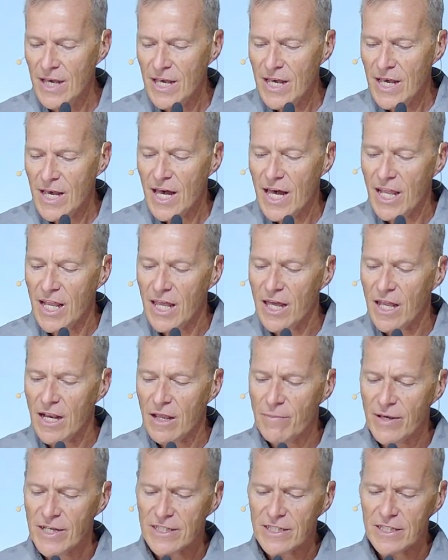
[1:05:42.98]
And it, and
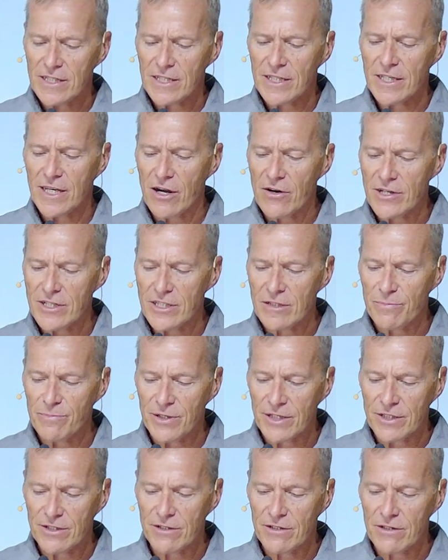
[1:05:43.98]
it basically carries the
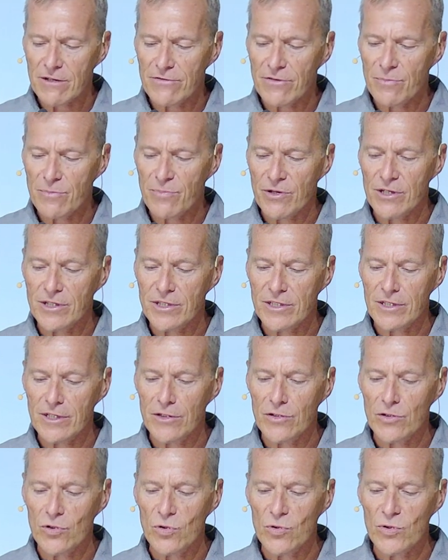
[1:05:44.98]
picture of a
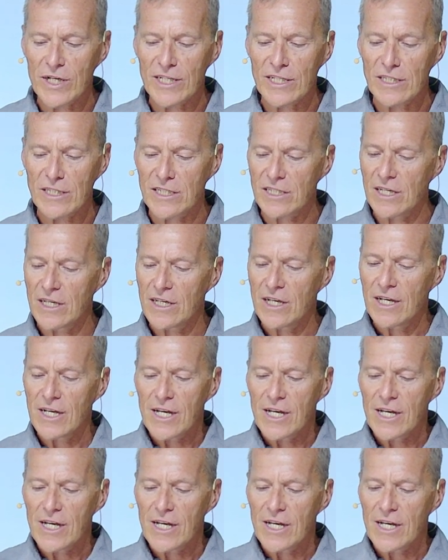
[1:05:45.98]
person who has